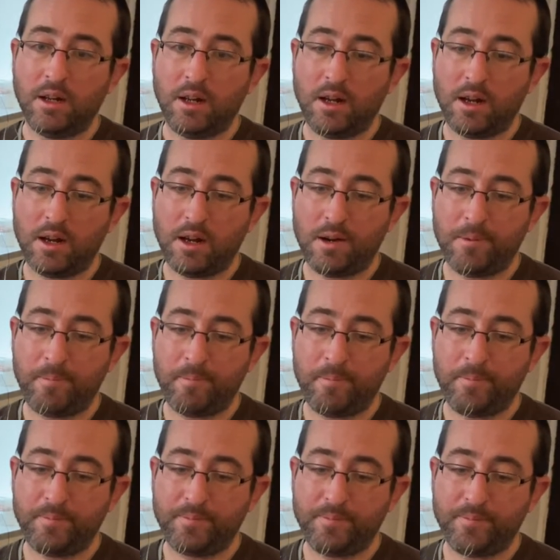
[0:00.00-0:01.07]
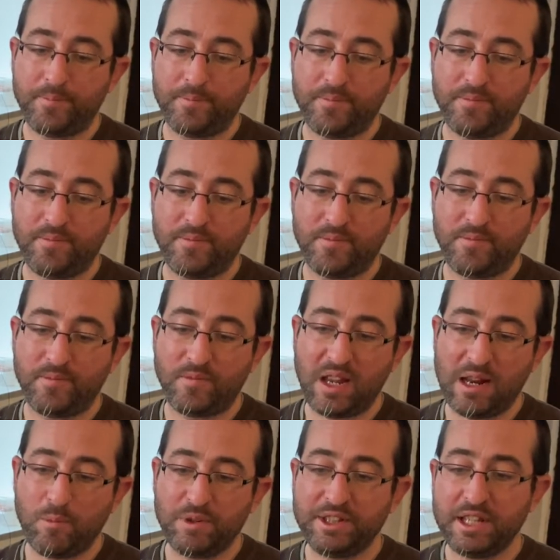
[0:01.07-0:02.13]

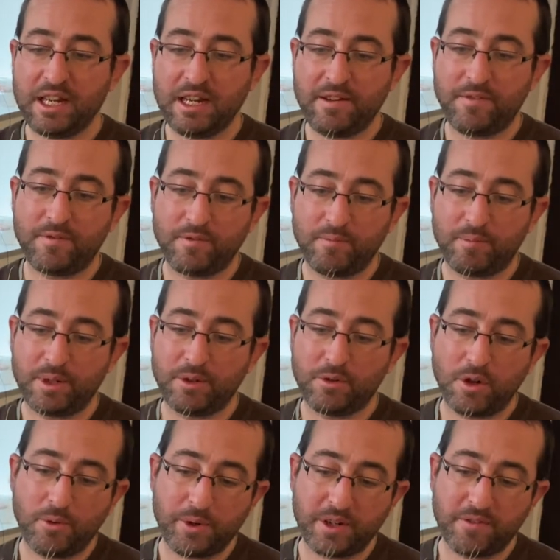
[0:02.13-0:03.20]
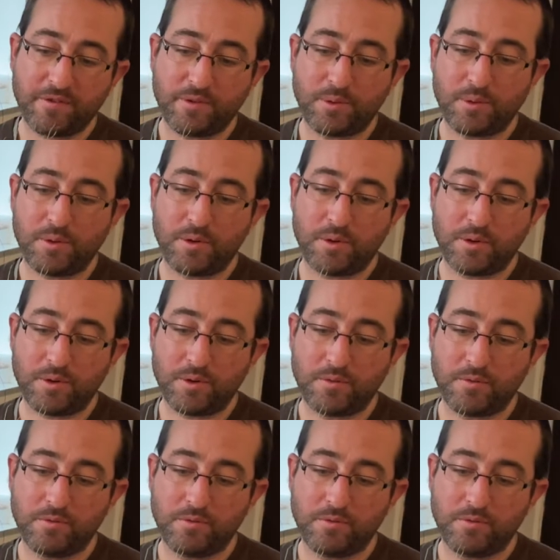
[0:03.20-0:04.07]
And when they've been growing for